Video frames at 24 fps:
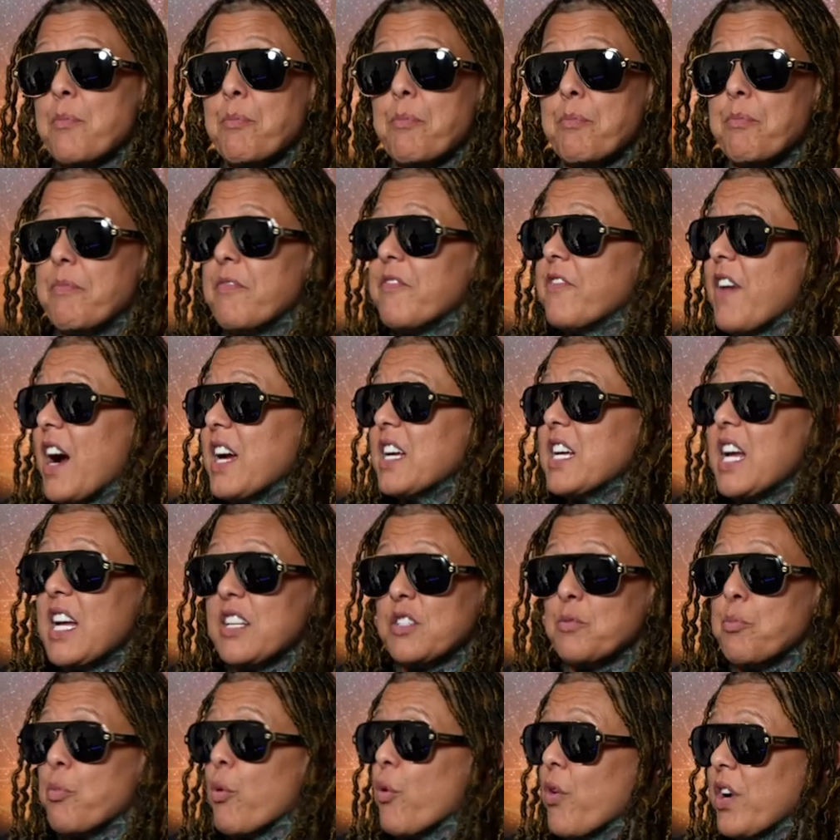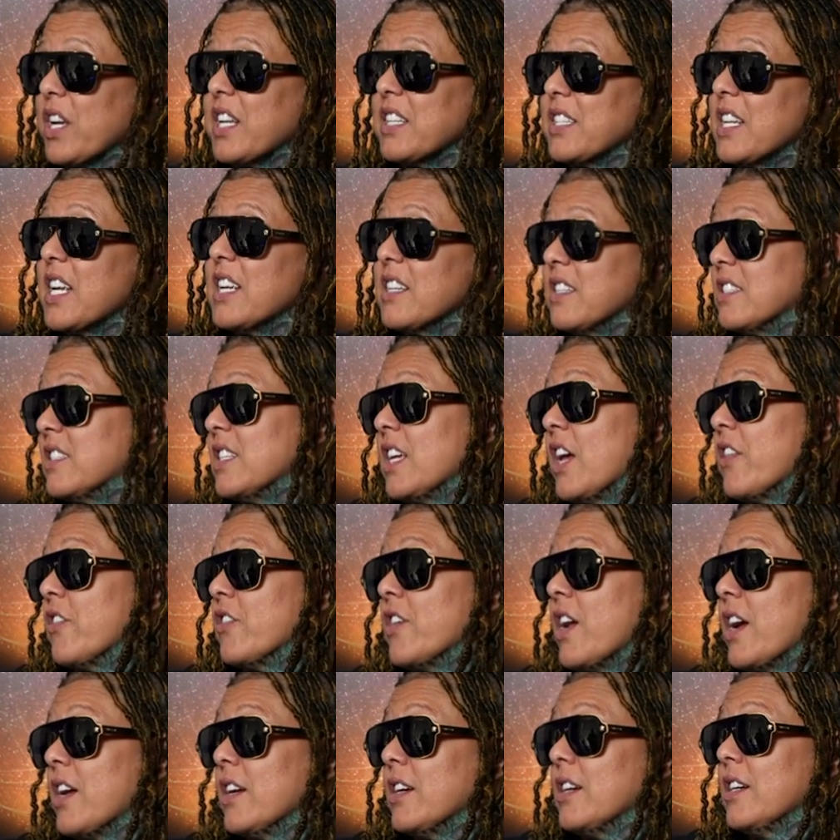a fight as boring as his the other
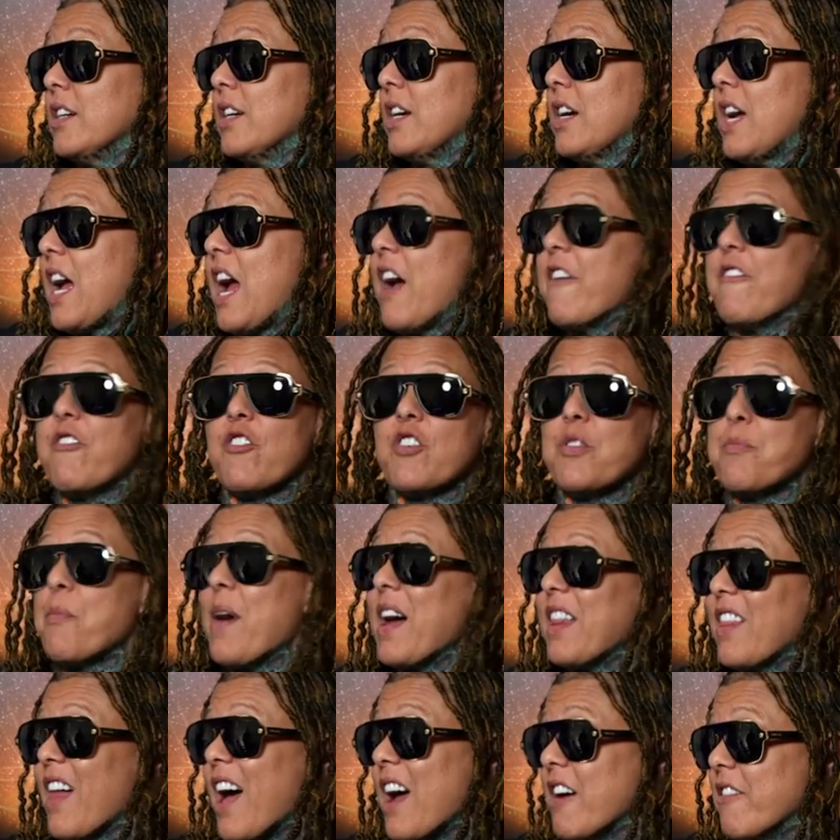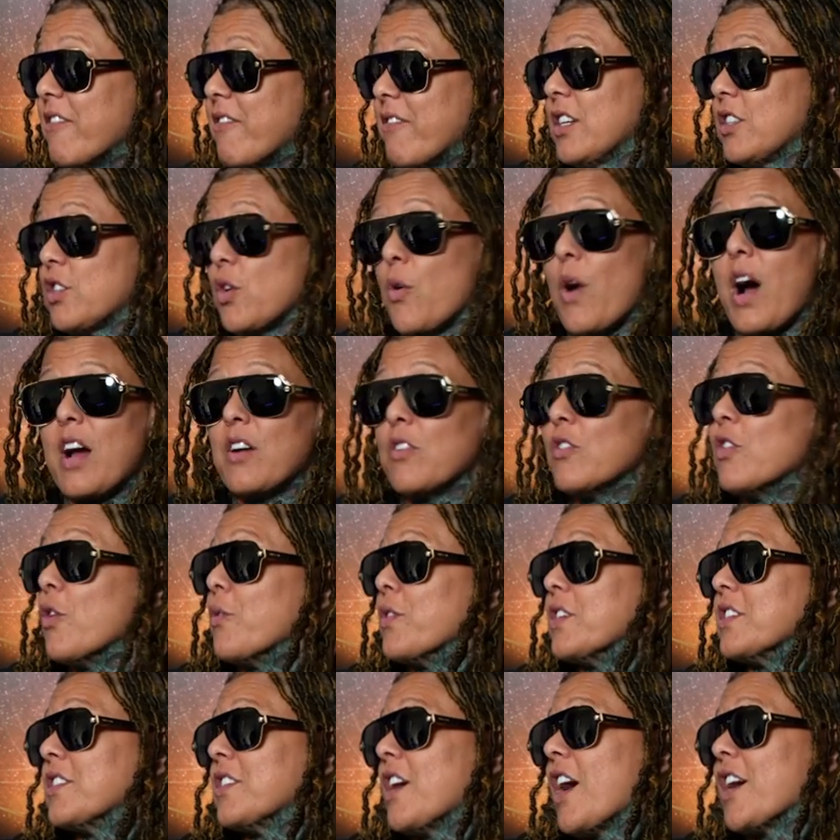night ever in my life. So I don't know
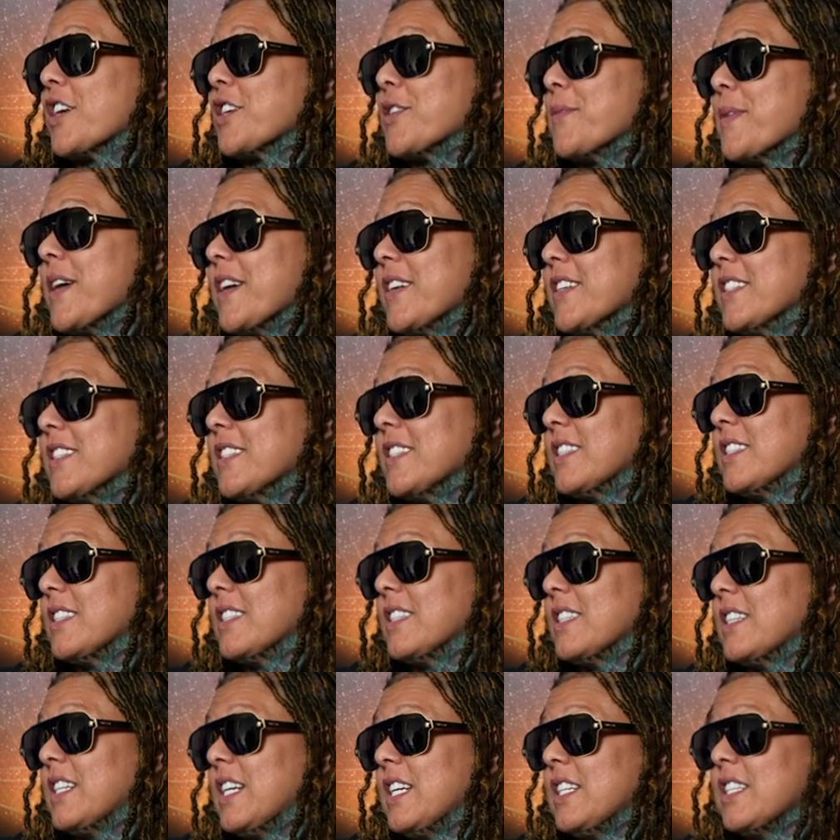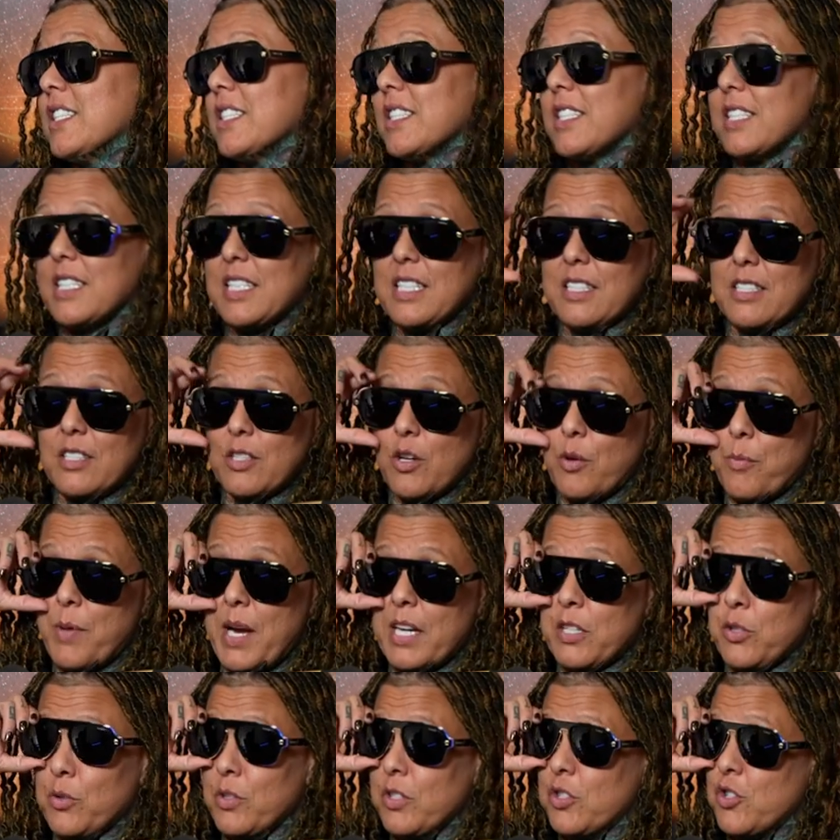what he's talking about. He just needs to go
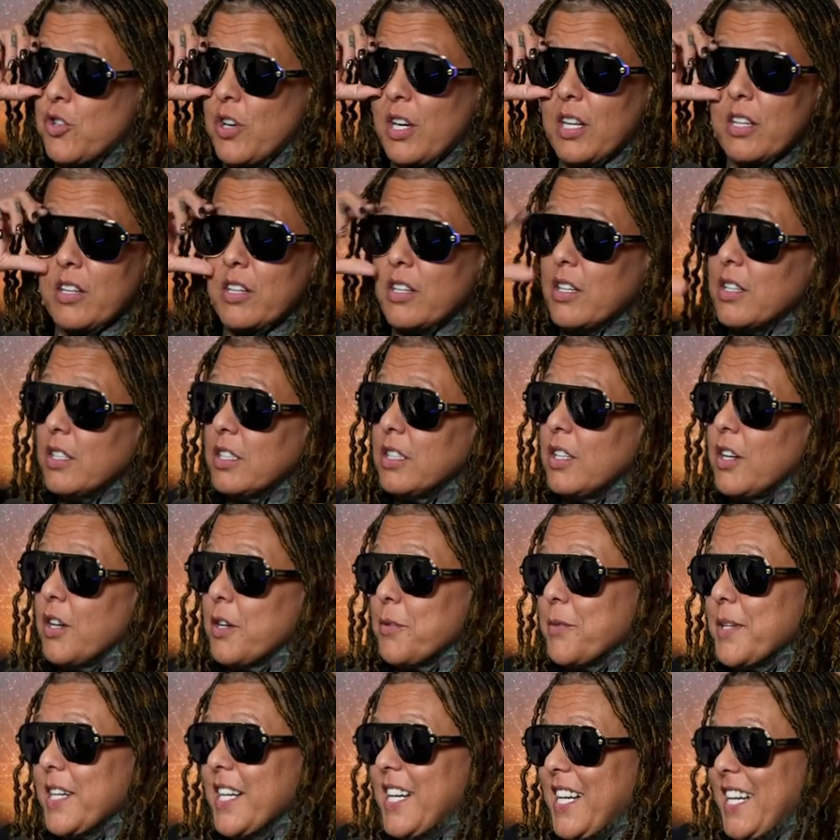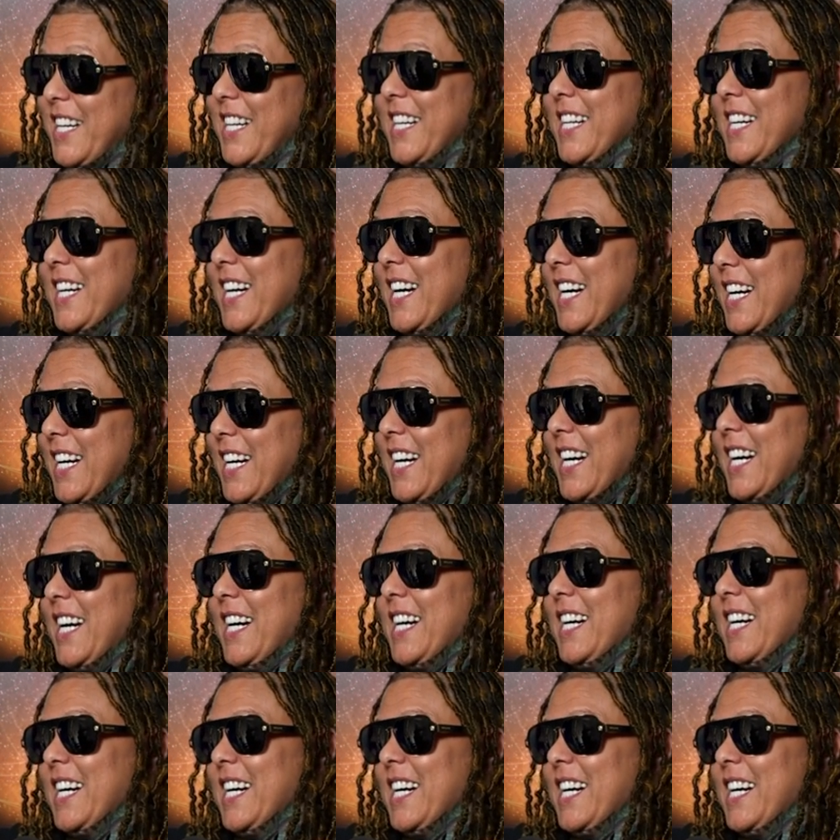back to his trailer. You know what I